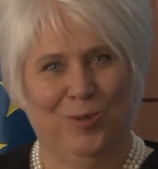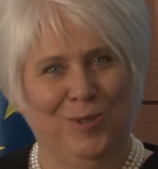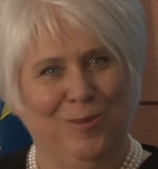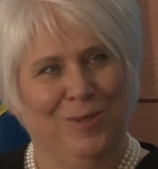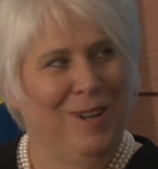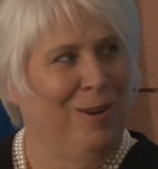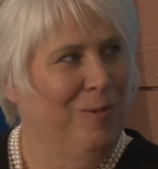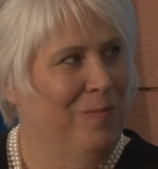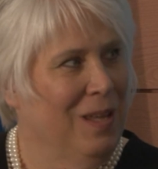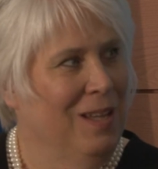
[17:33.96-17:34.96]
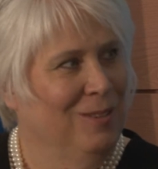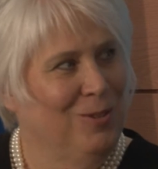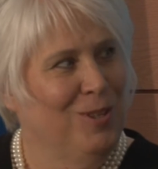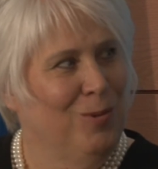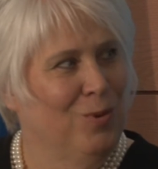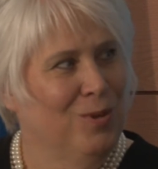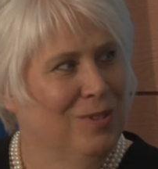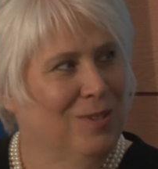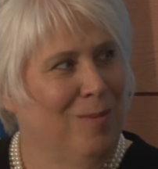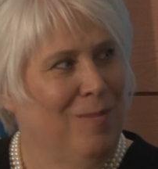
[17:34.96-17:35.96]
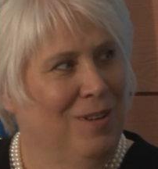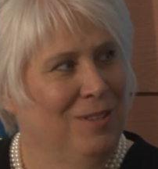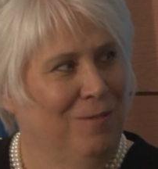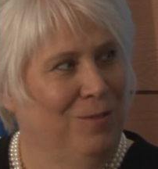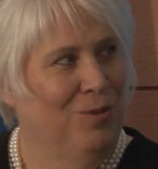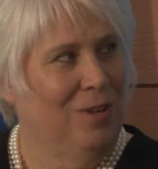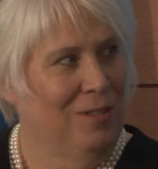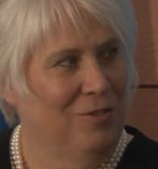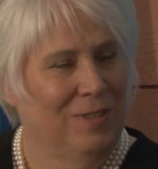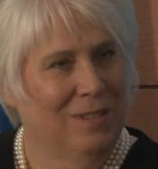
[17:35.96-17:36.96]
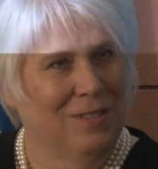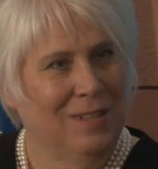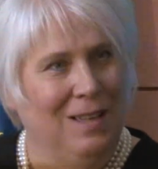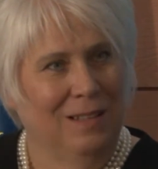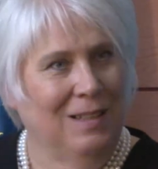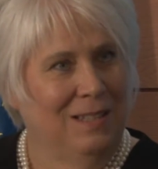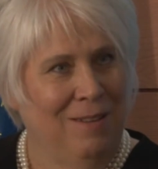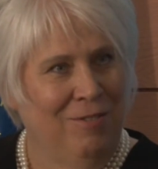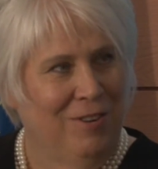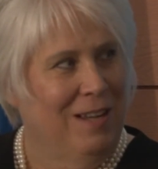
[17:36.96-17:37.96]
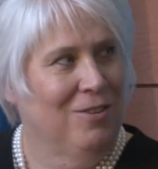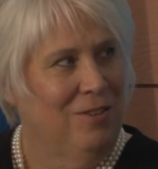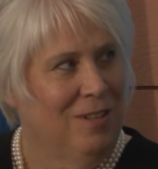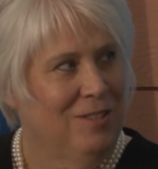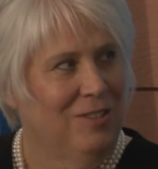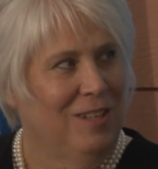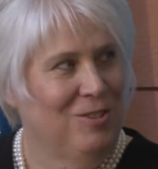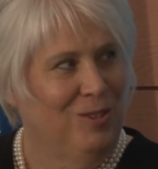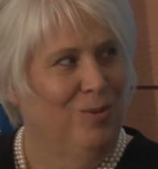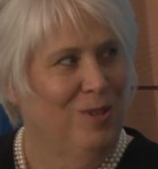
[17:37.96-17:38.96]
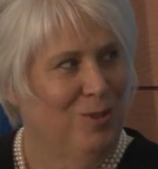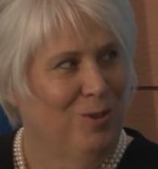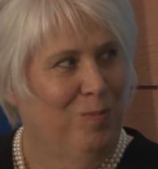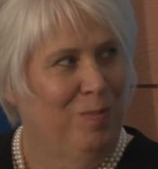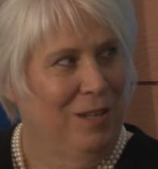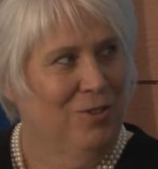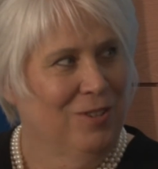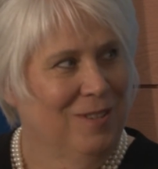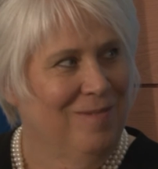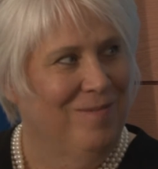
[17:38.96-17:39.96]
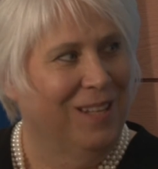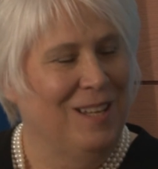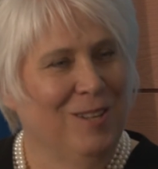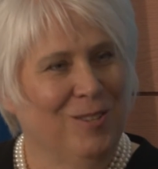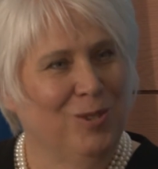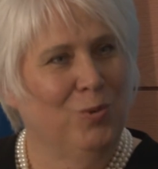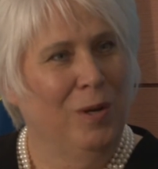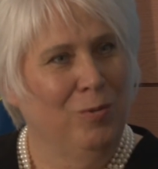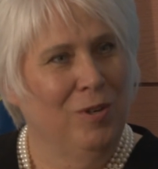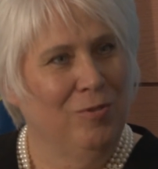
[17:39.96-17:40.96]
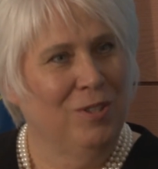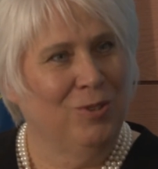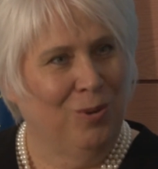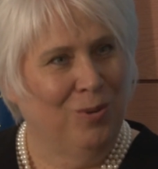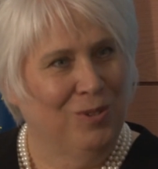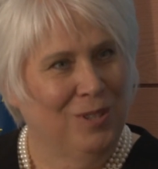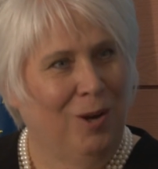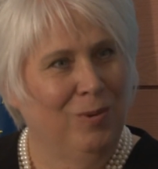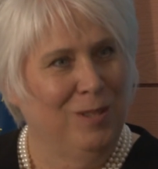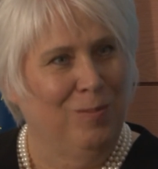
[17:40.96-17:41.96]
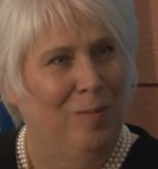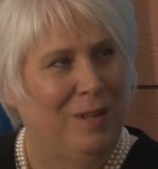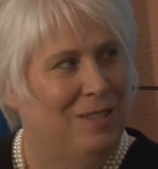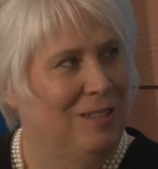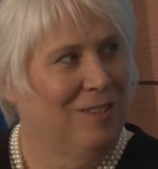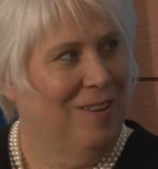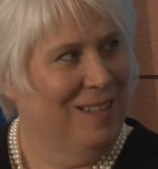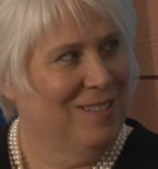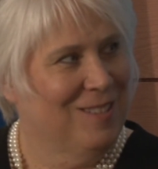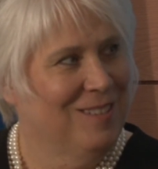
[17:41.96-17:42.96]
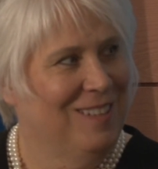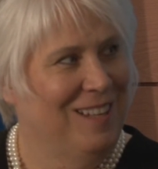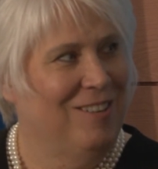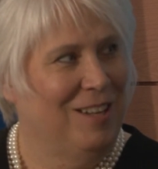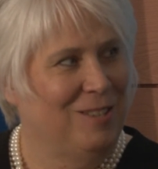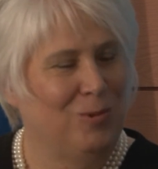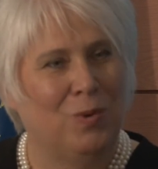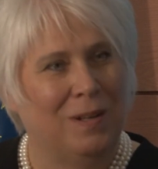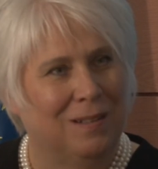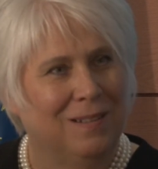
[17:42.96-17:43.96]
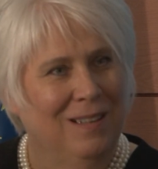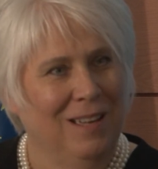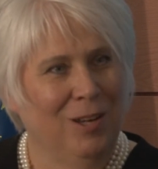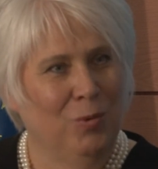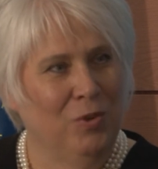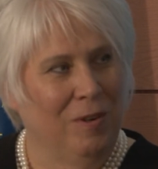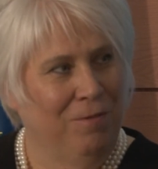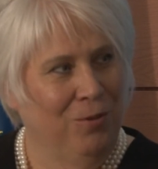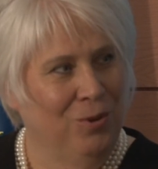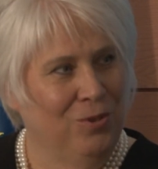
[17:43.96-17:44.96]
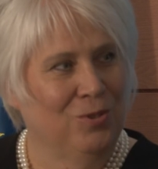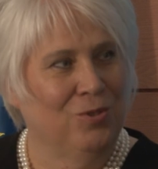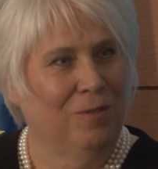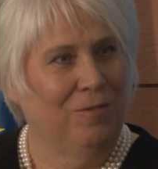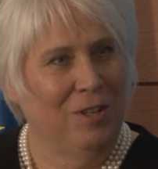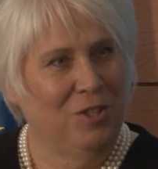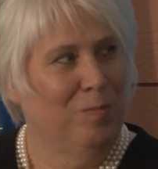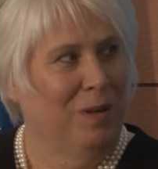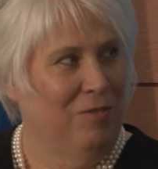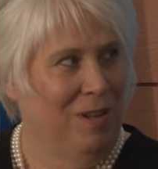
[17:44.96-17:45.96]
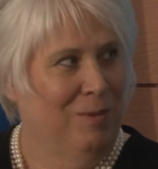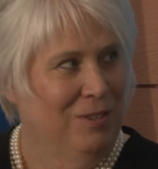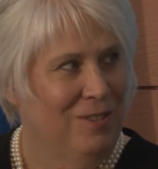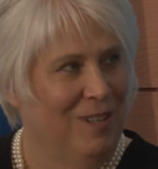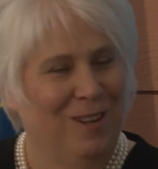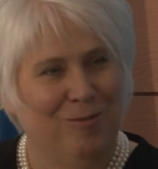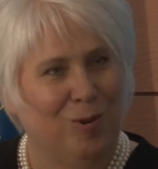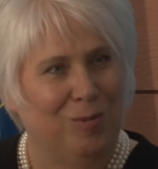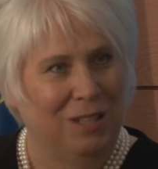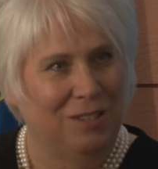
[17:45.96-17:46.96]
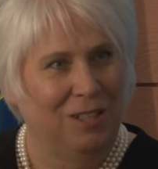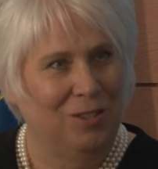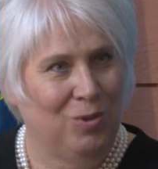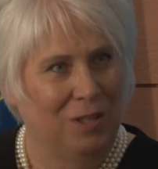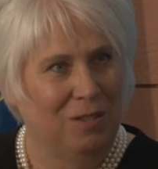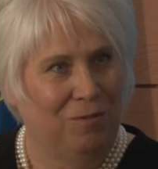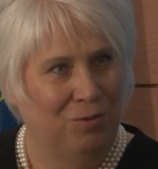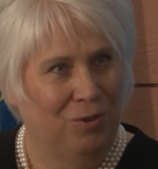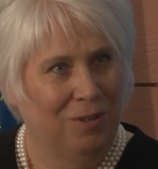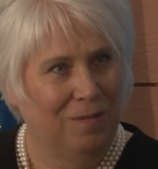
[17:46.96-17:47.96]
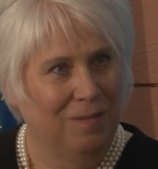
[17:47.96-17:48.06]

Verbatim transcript: who don't know, Turkey was among the few countries that never recognized Estonia's occupation. So when we restored our diplomatic ties in 91, we referred to the friendship agreement from 1924.